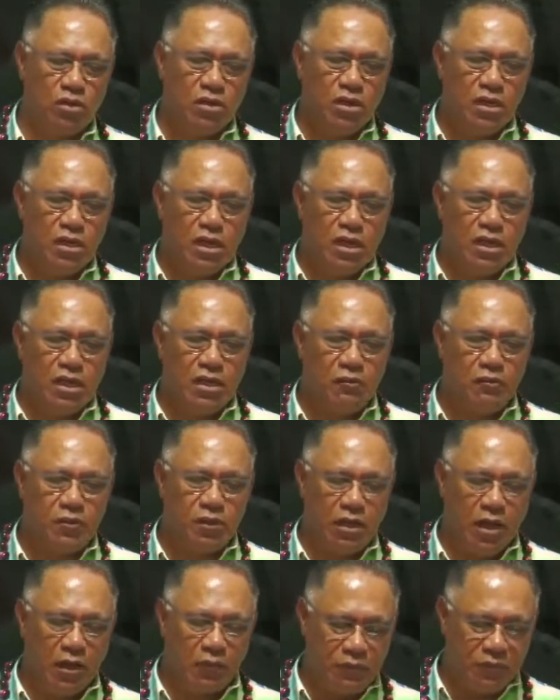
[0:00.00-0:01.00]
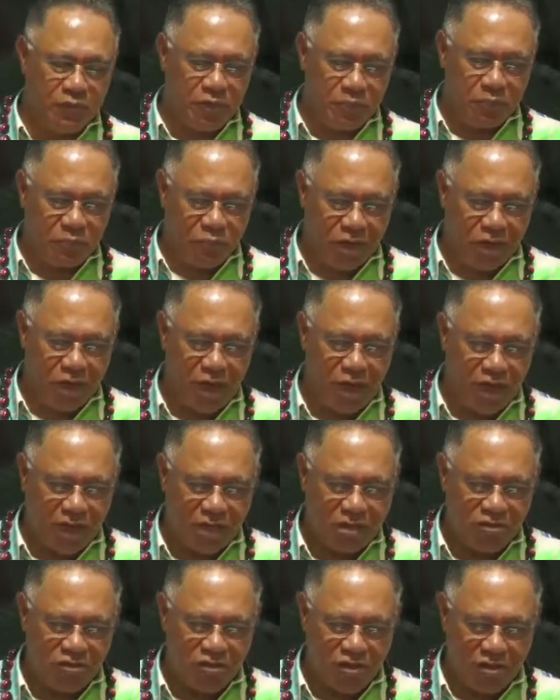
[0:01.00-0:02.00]
if prayer is
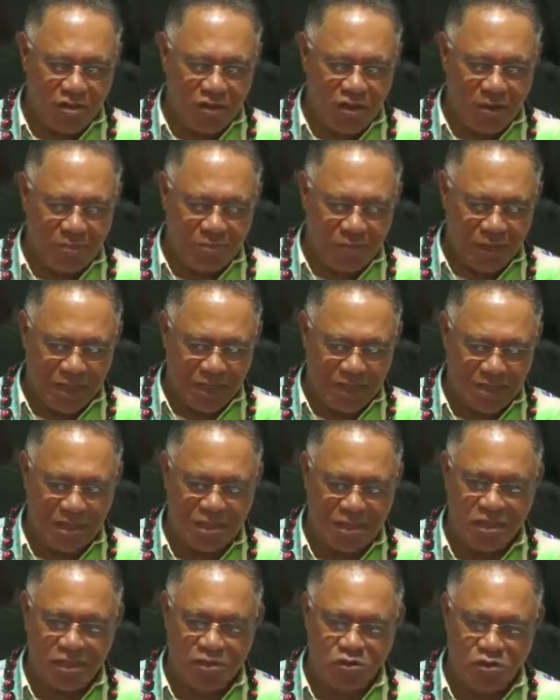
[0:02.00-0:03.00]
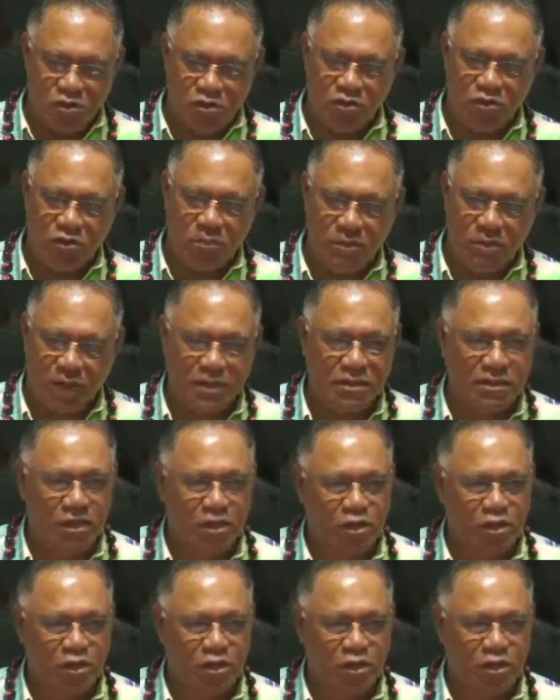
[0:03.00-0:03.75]
not a passion, it's not your passion,